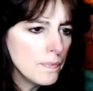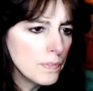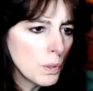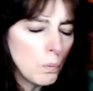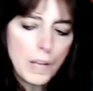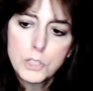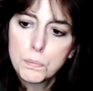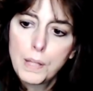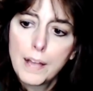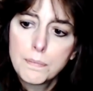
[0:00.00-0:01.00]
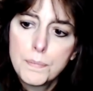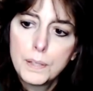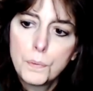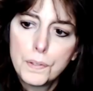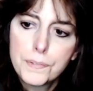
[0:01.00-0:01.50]
Why'd you block me,
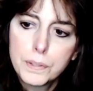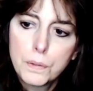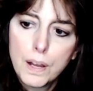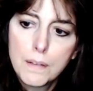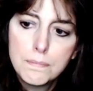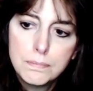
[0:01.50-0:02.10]
Quilts and Crime?